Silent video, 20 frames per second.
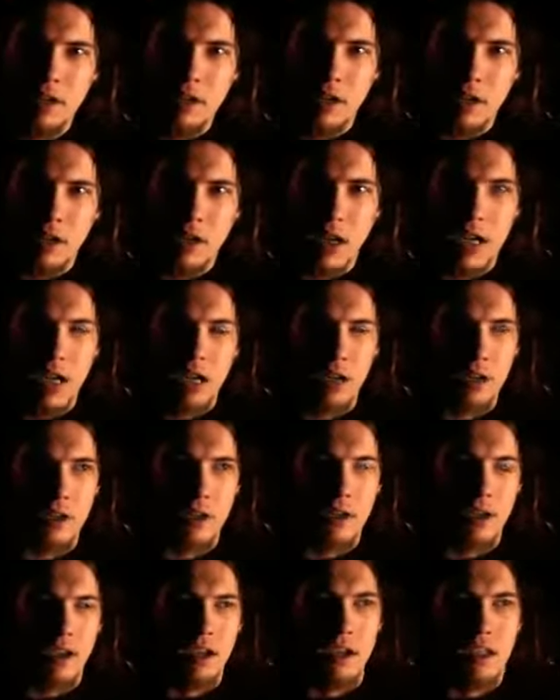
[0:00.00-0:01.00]
Okay,
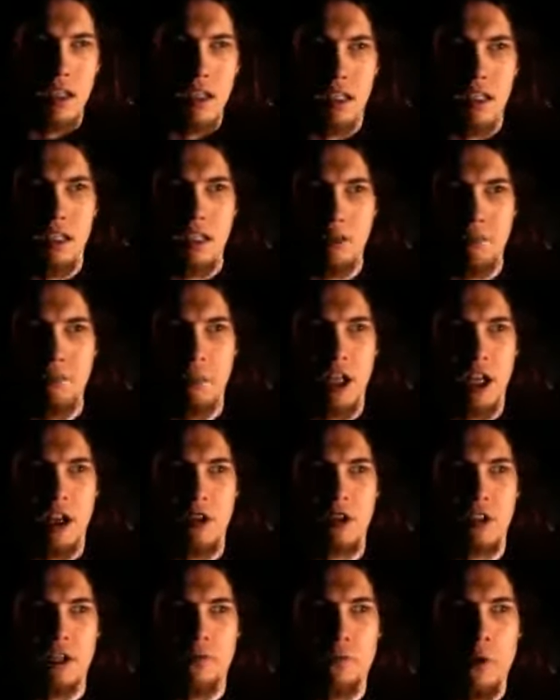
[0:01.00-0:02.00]
because it